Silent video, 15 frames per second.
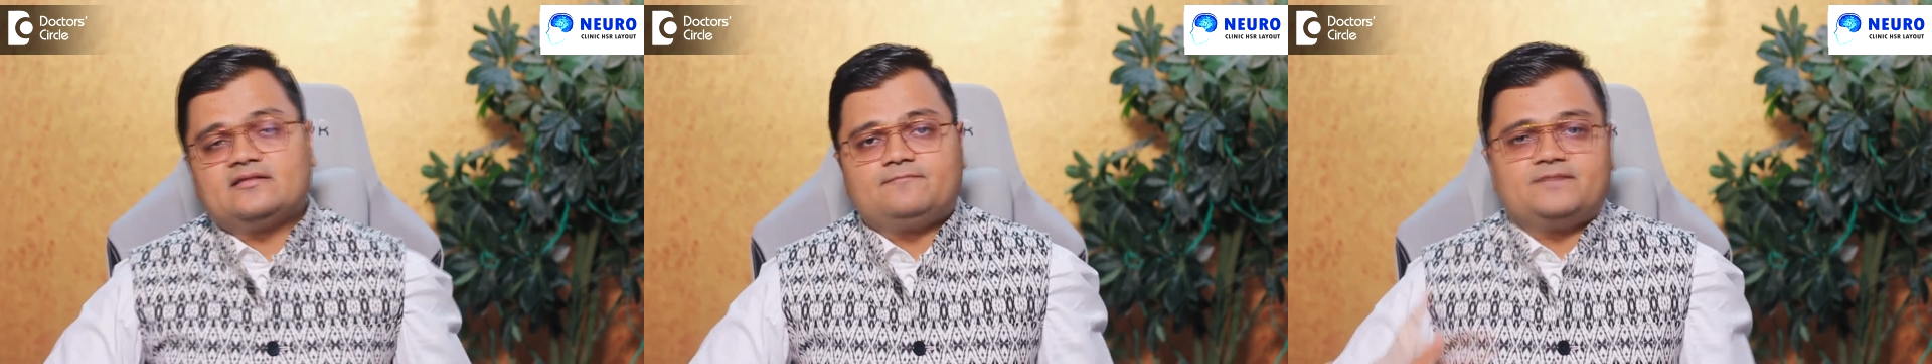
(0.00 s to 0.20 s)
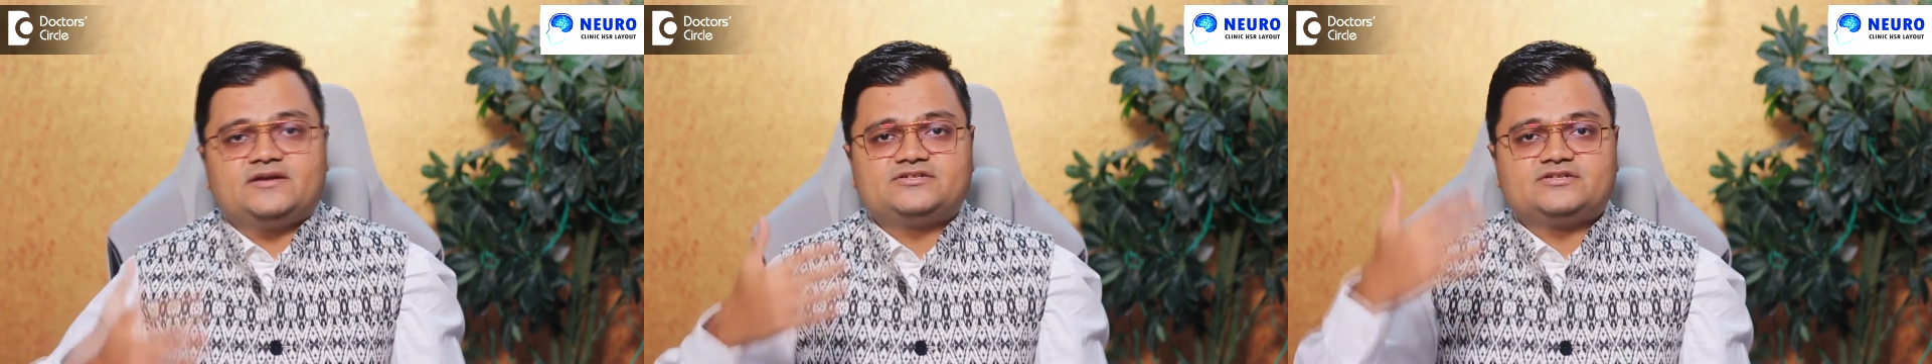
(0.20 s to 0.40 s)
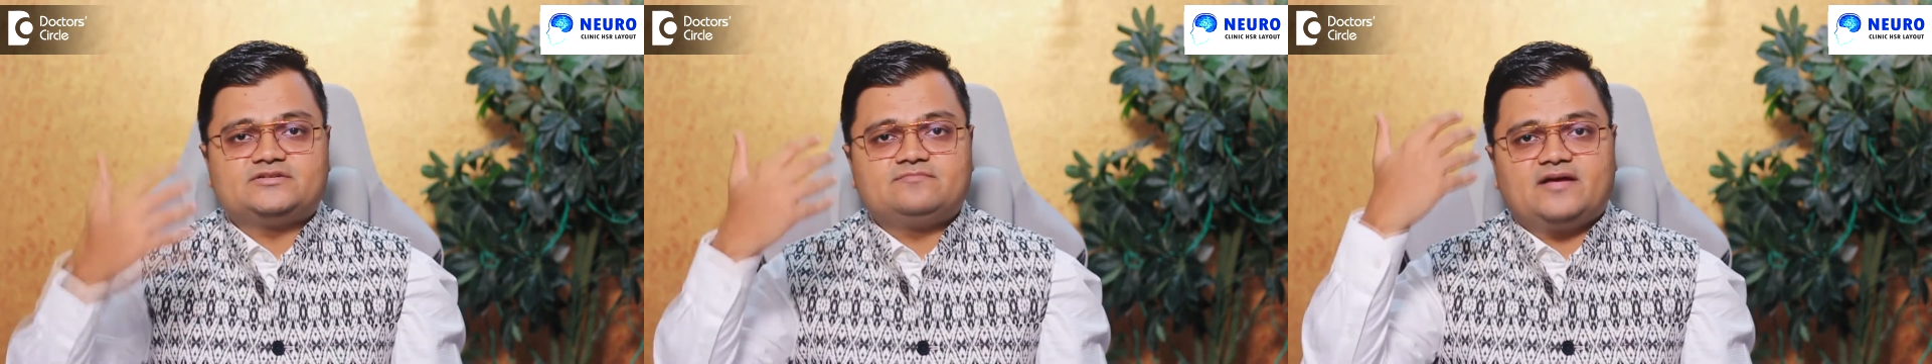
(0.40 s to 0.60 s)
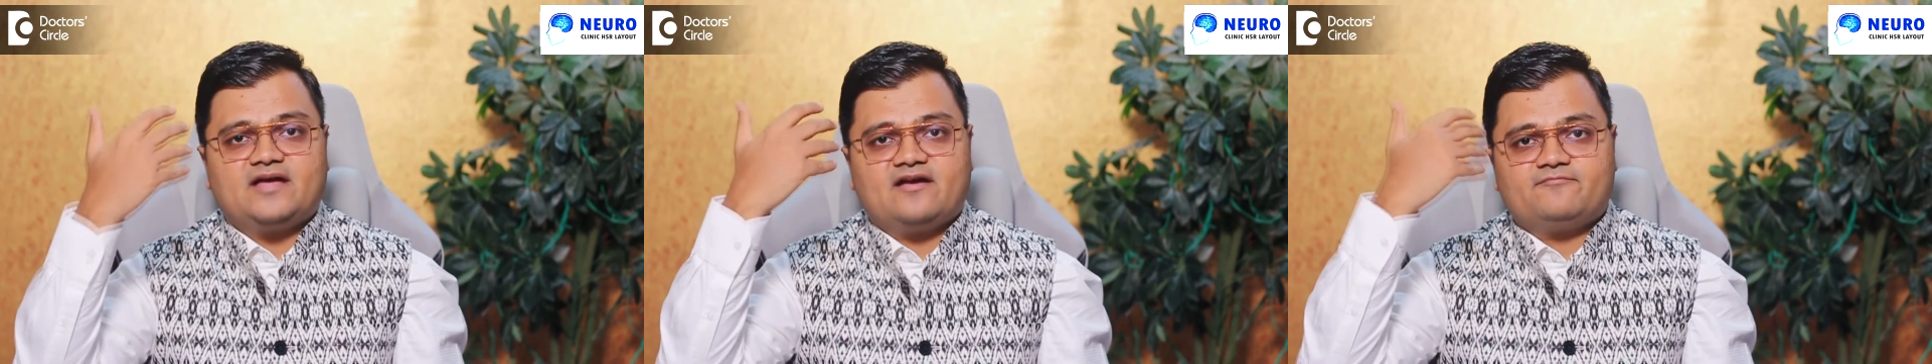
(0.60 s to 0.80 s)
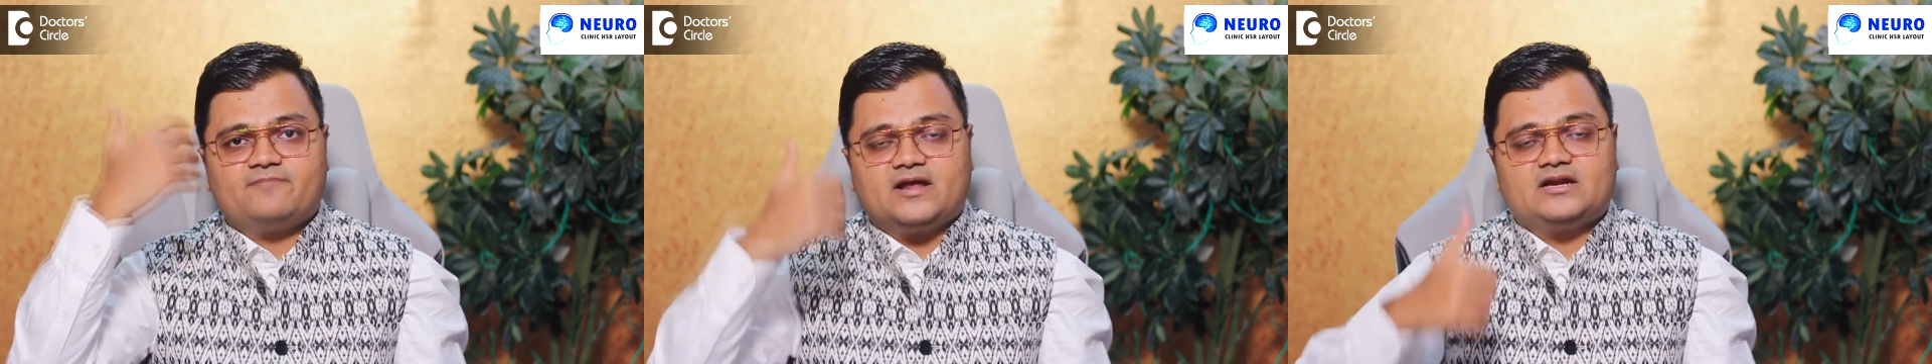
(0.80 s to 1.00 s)
the patient may
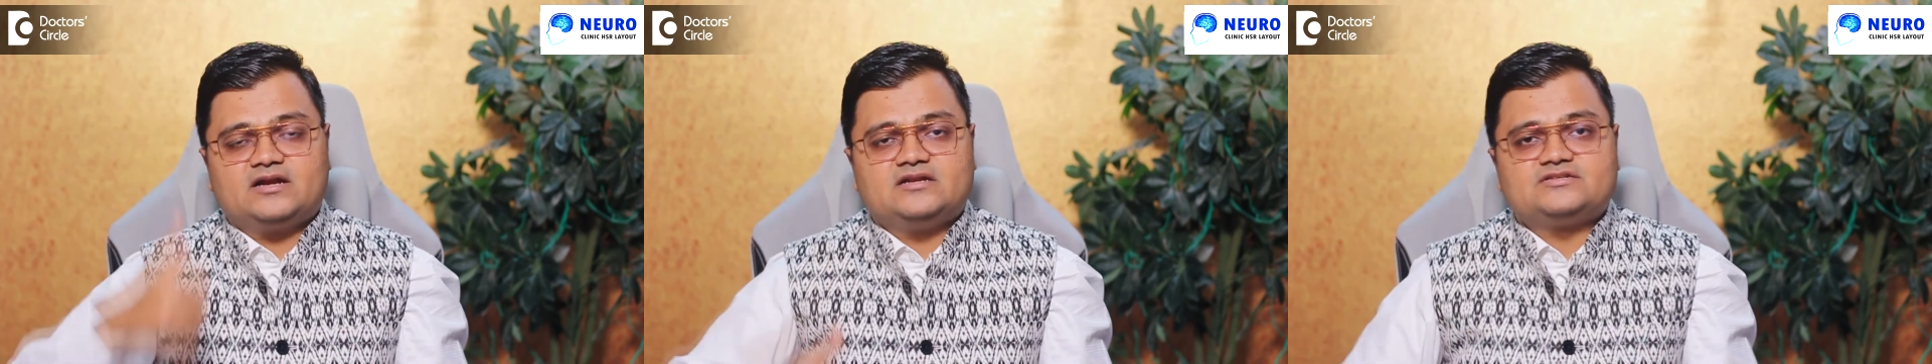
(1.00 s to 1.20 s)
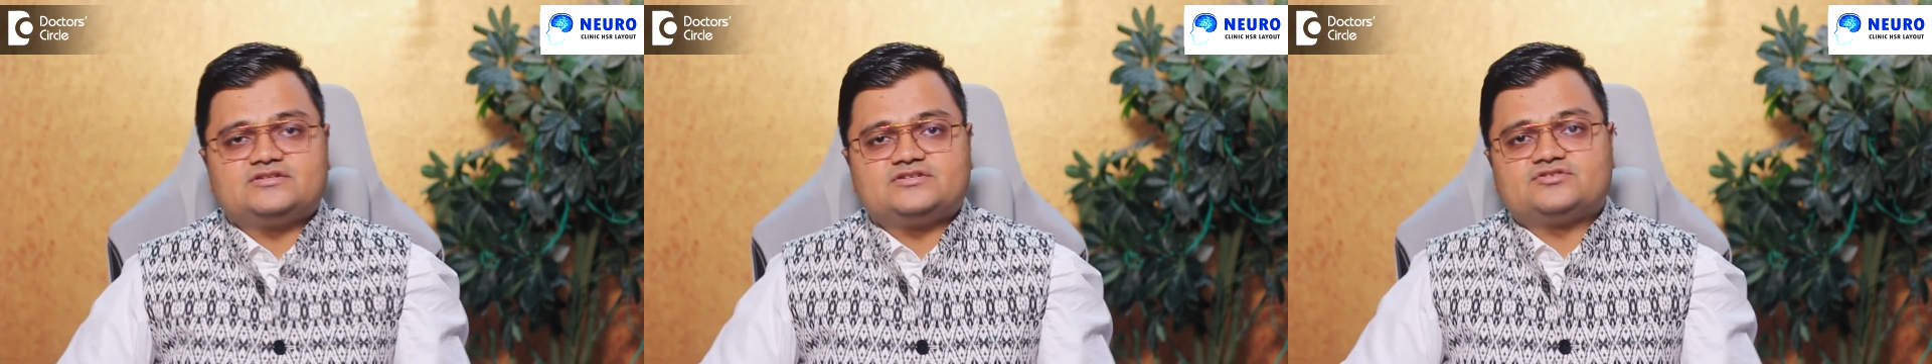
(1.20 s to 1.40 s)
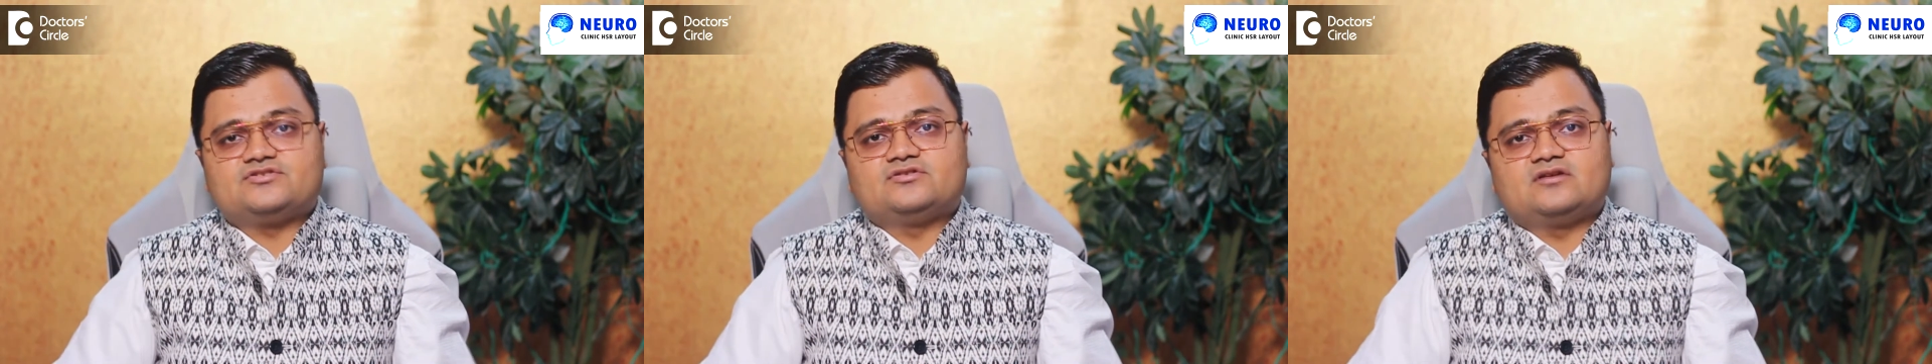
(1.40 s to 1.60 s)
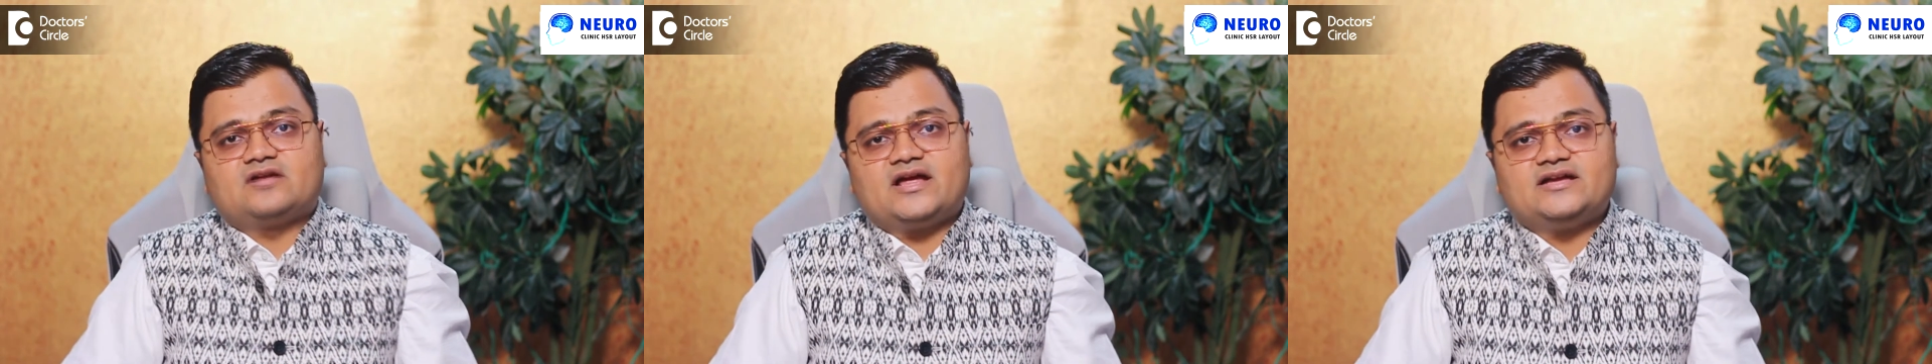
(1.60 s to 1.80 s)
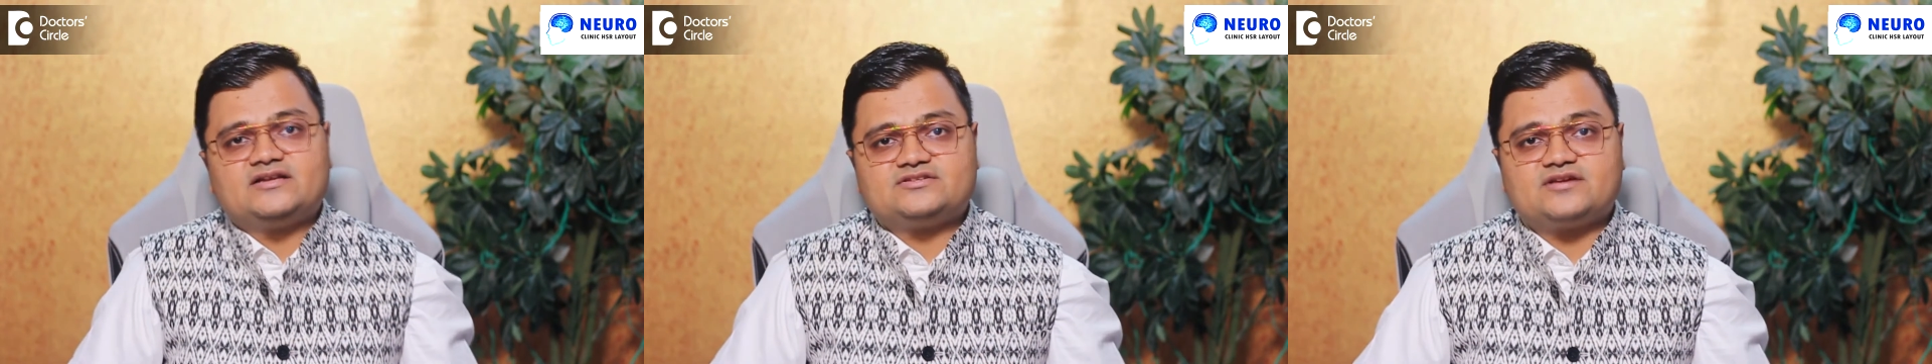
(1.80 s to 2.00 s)
have paralysis on the
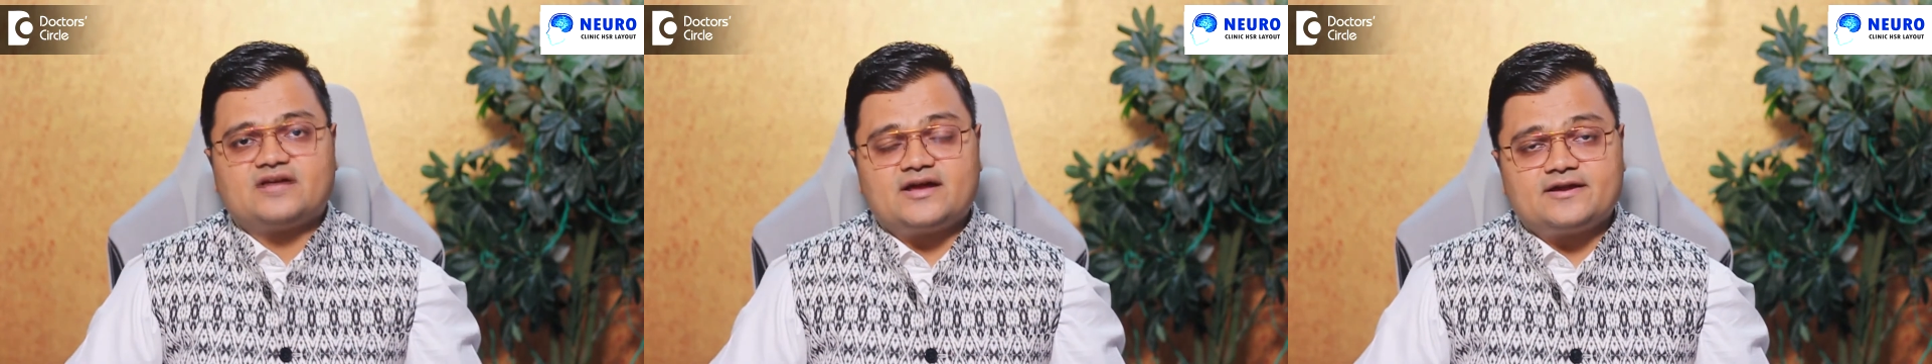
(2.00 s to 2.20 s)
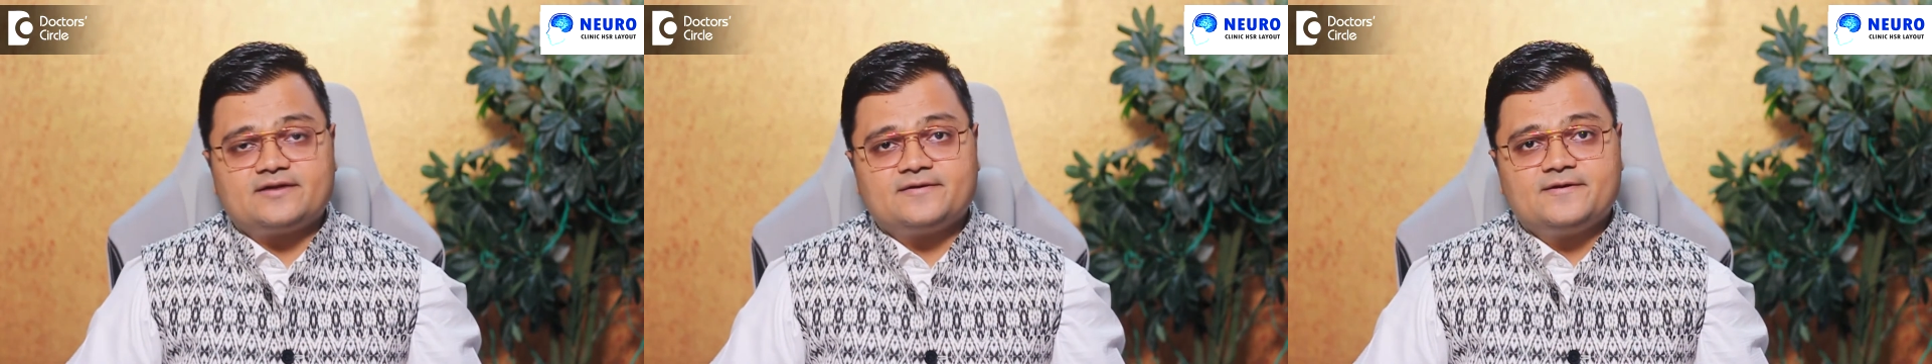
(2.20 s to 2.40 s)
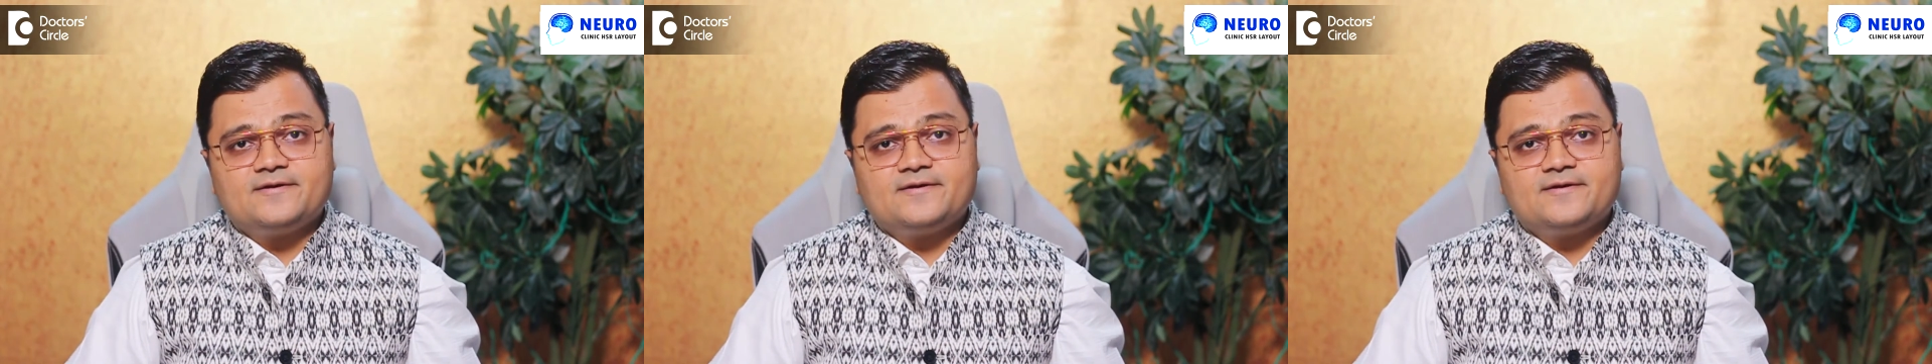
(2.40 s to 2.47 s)
right side.